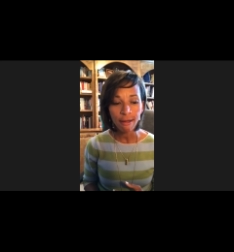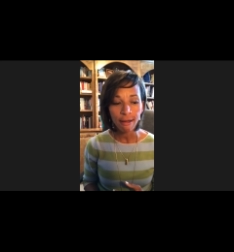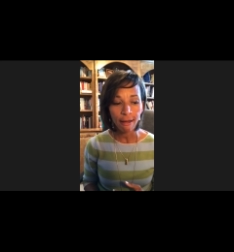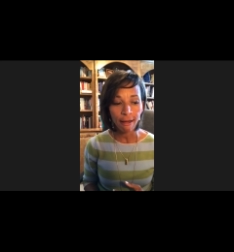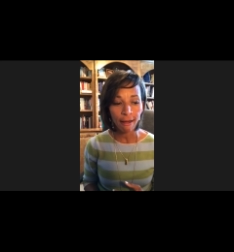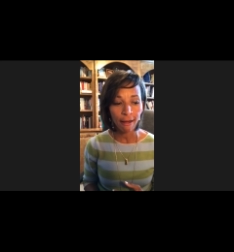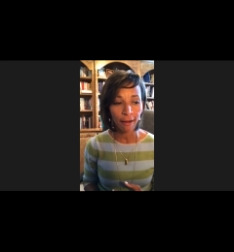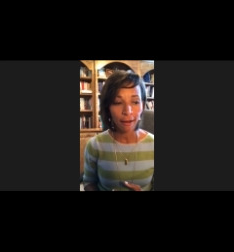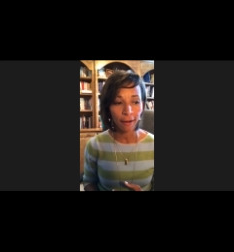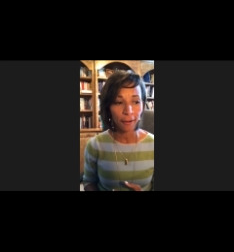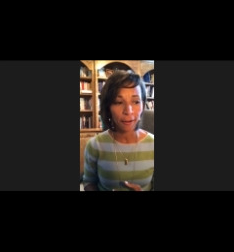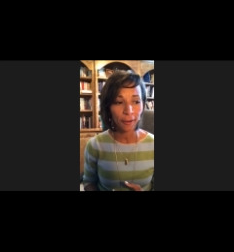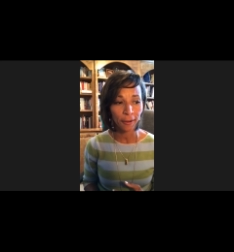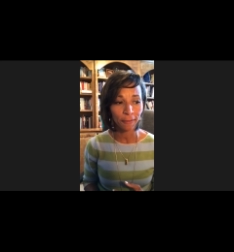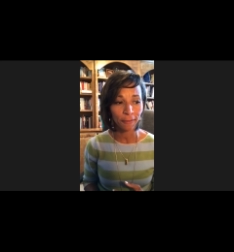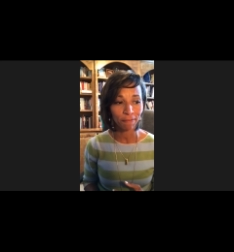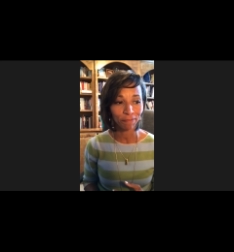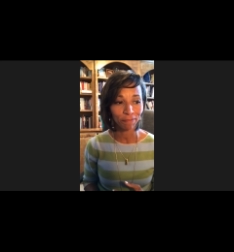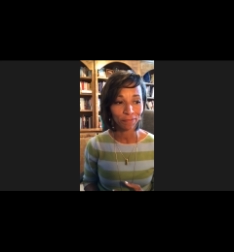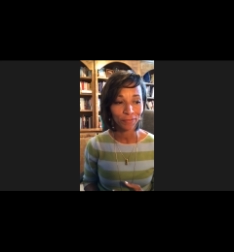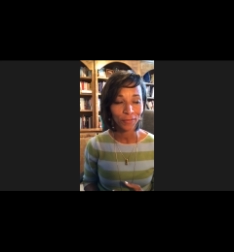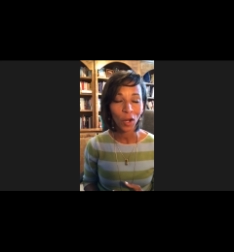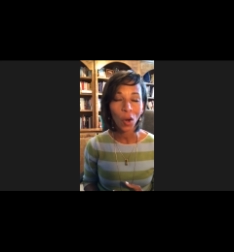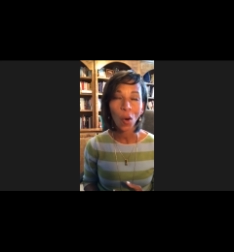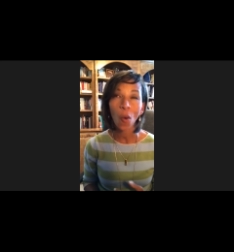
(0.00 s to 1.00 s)
um,
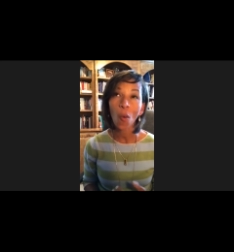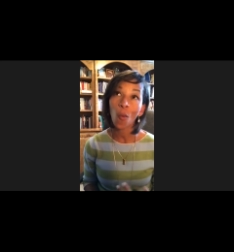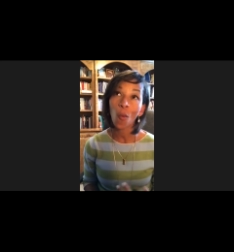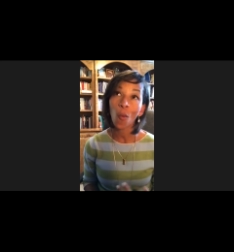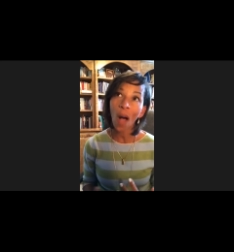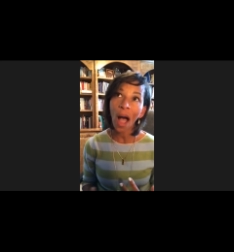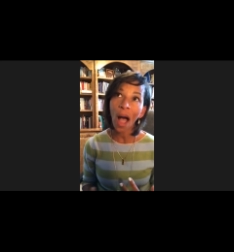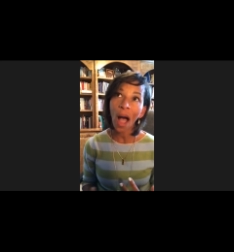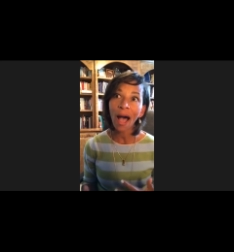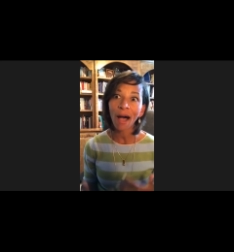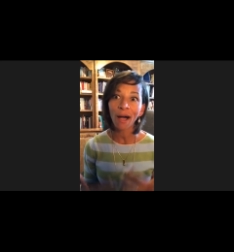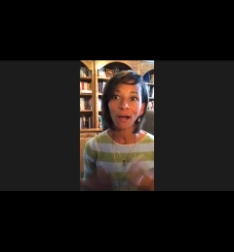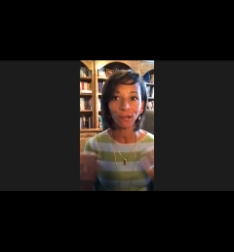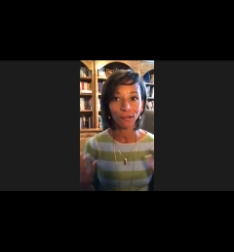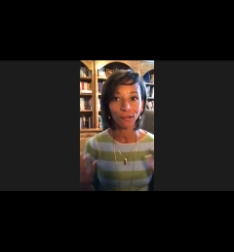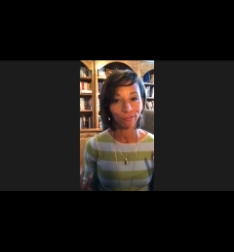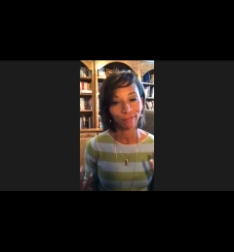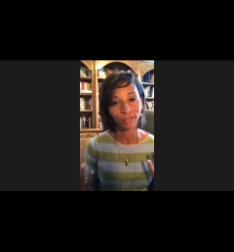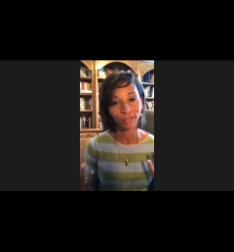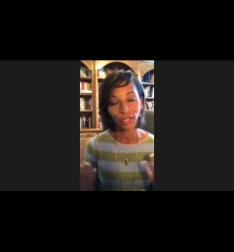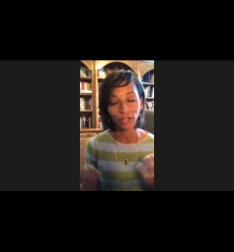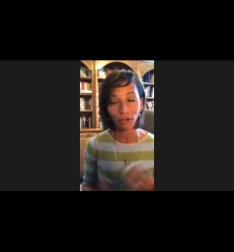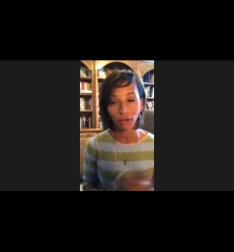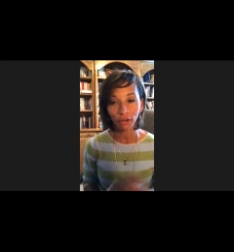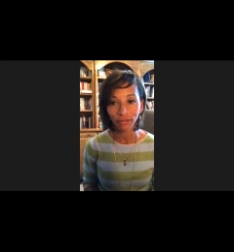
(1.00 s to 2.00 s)
wow,
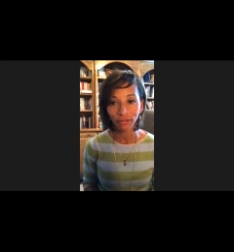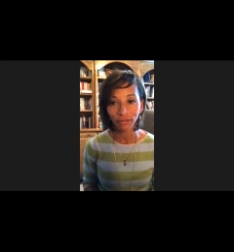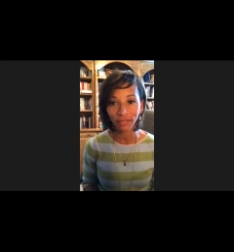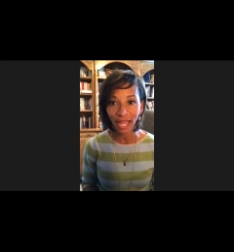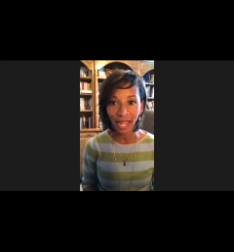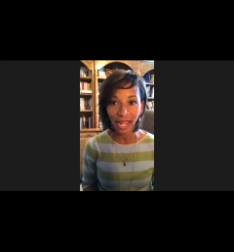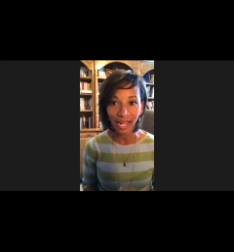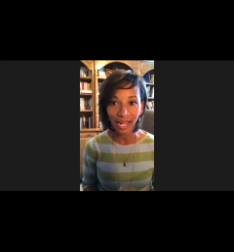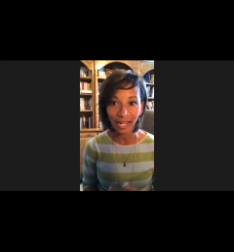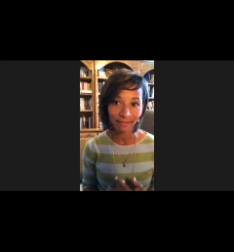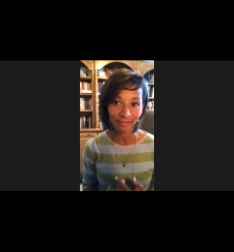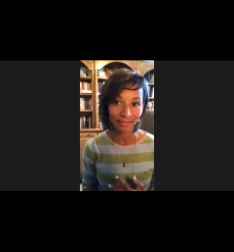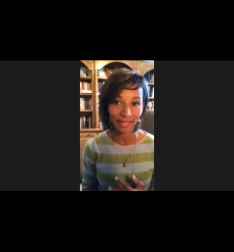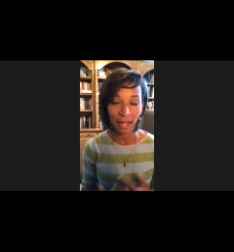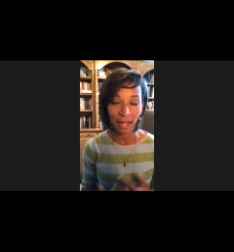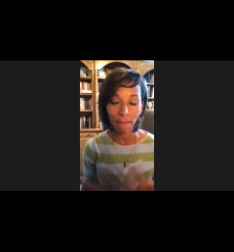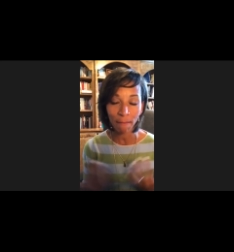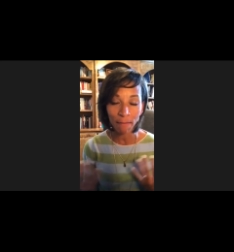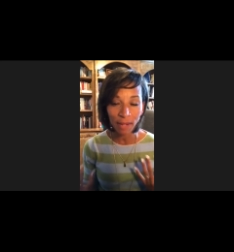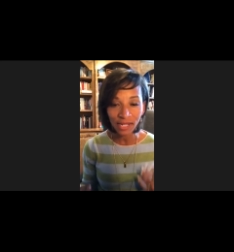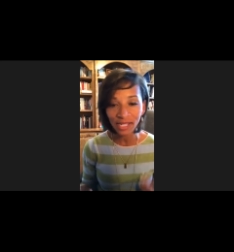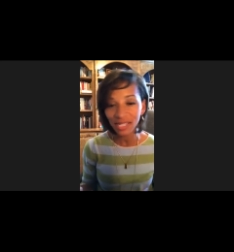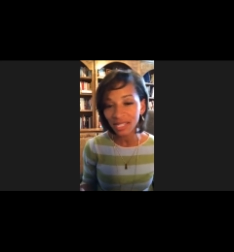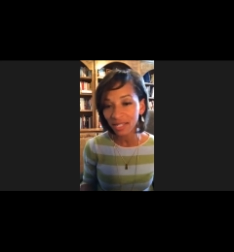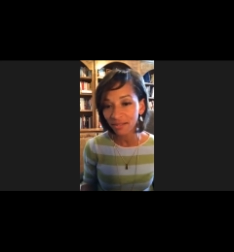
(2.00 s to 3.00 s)
you know, they they
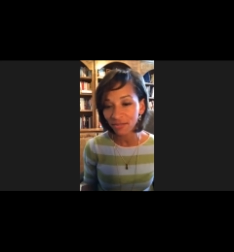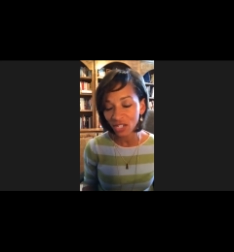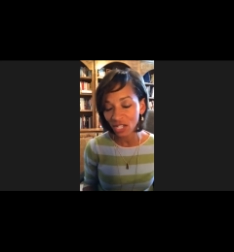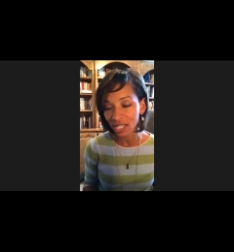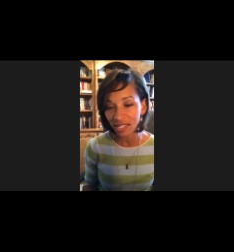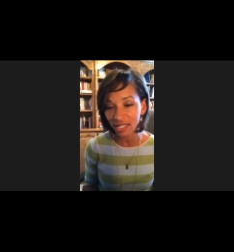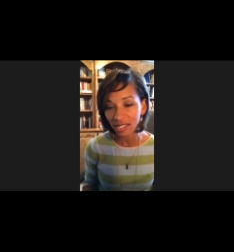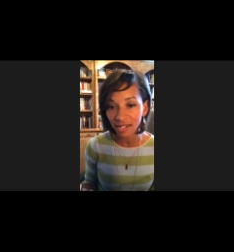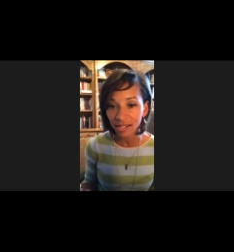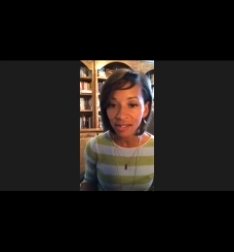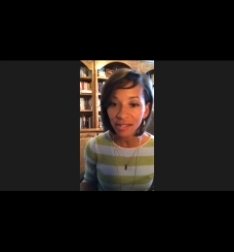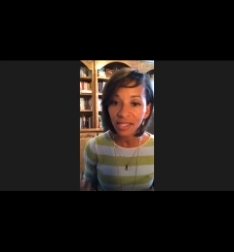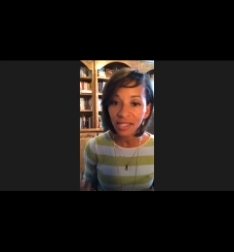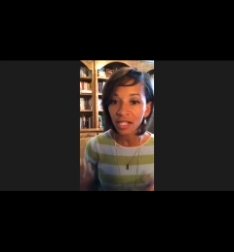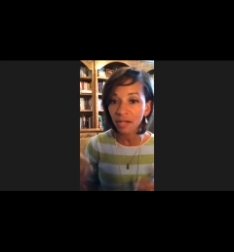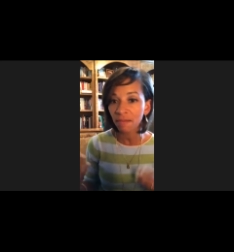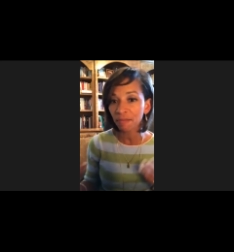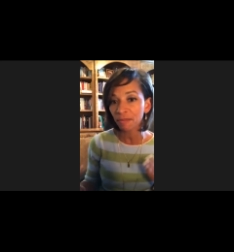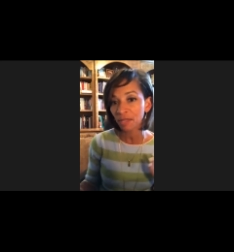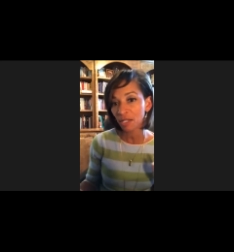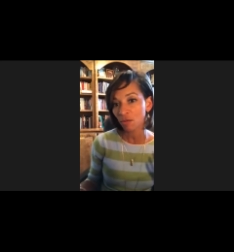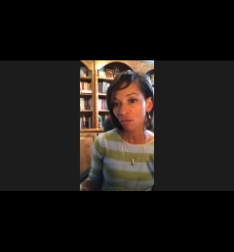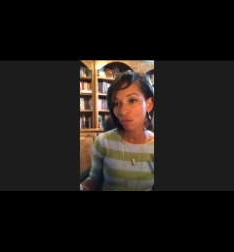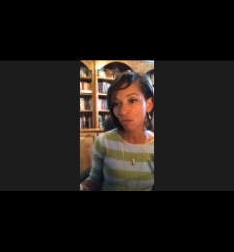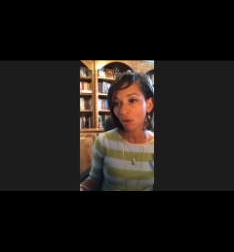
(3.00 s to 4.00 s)
must have just done
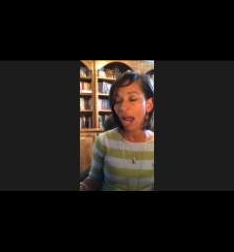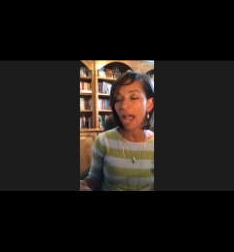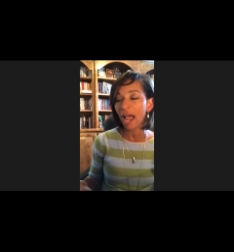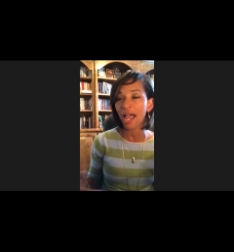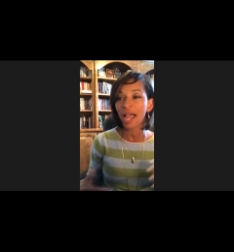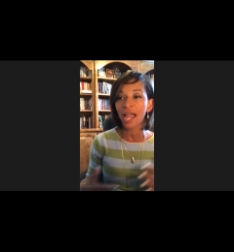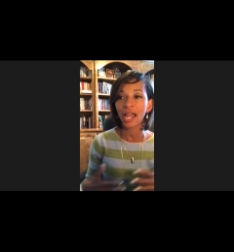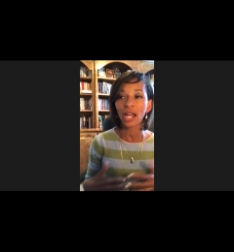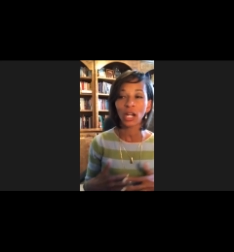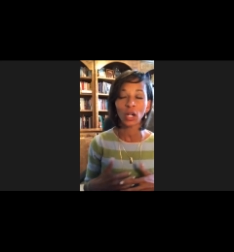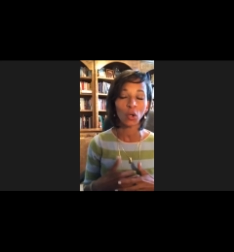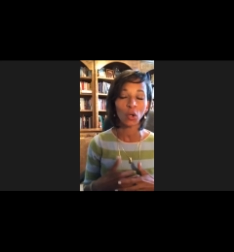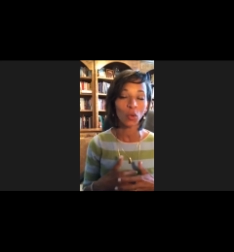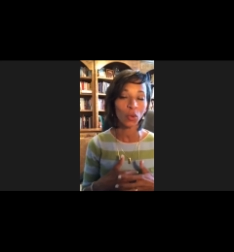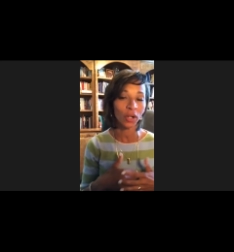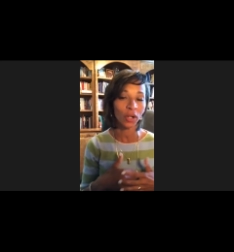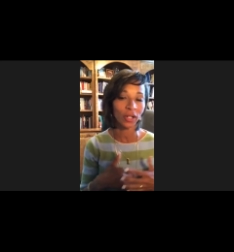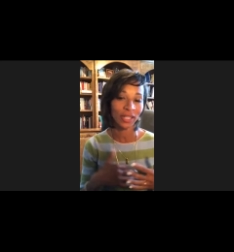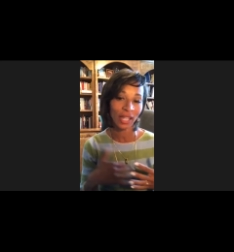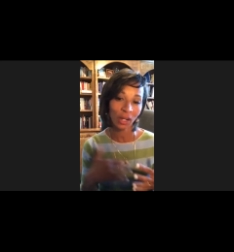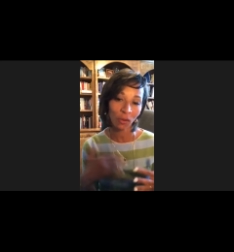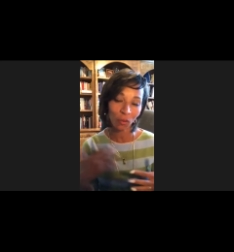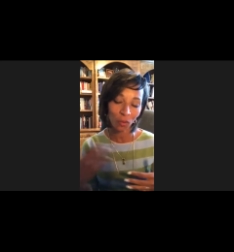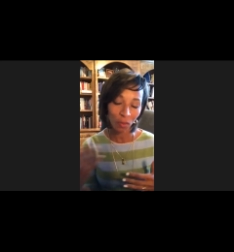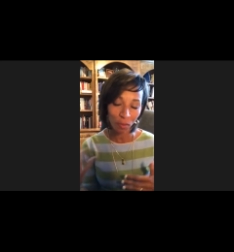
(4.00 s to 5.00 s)
something right, or they
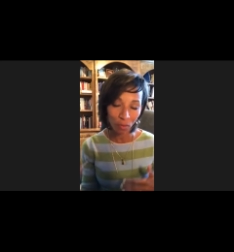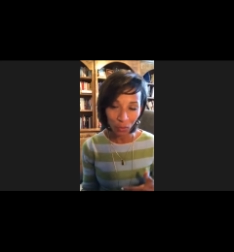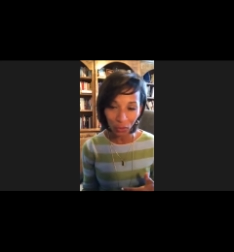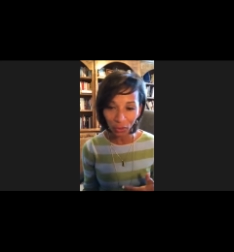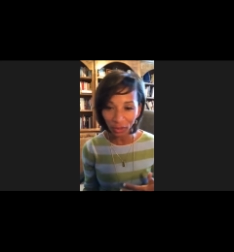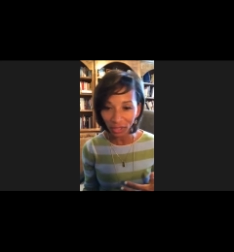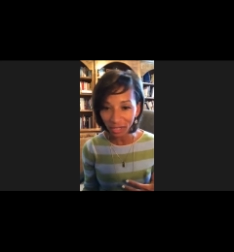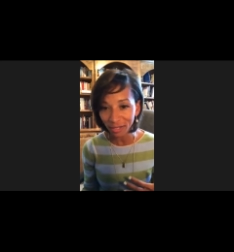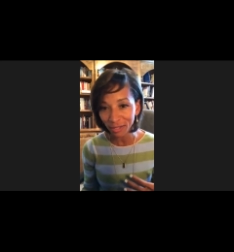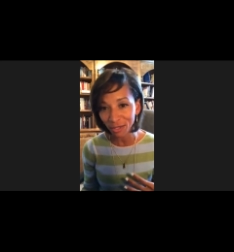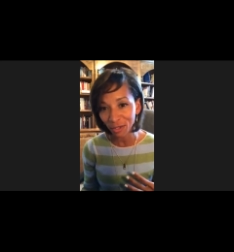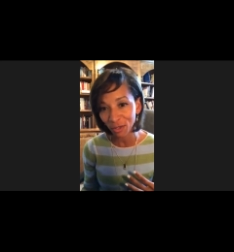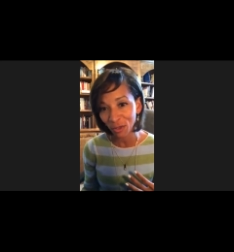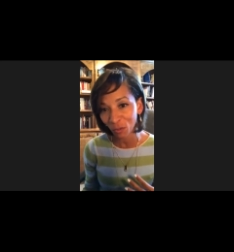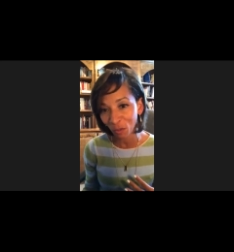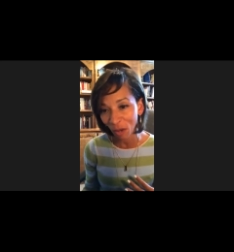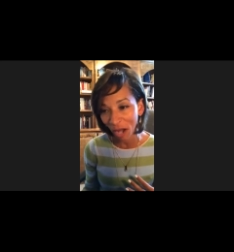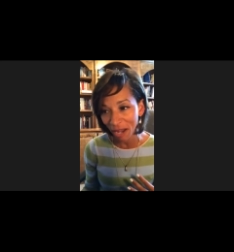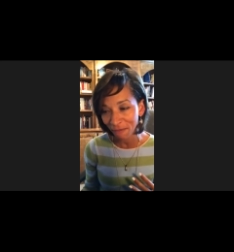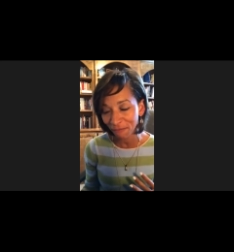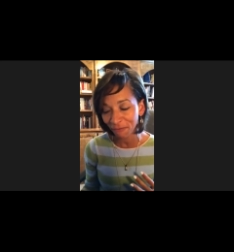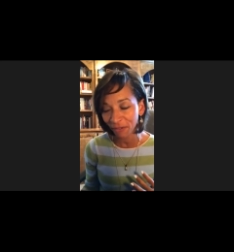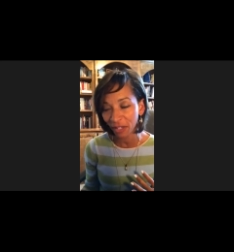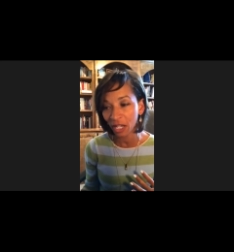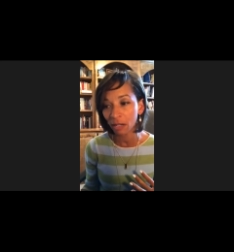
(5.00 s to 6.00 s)
were born into the right
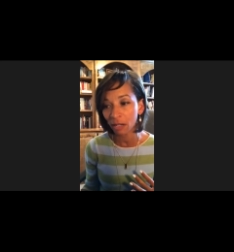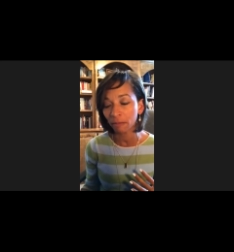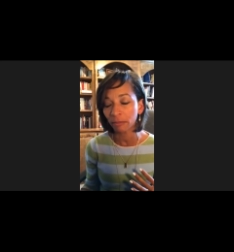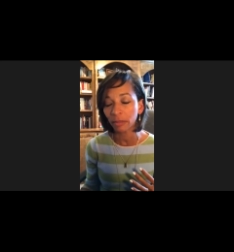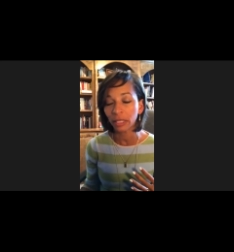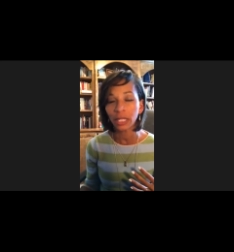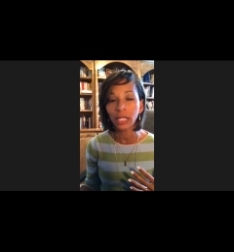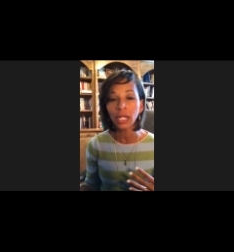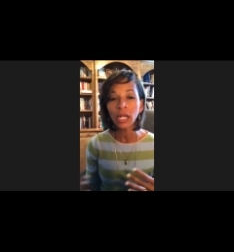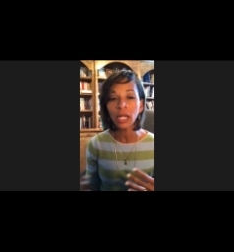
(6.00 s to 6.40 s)
family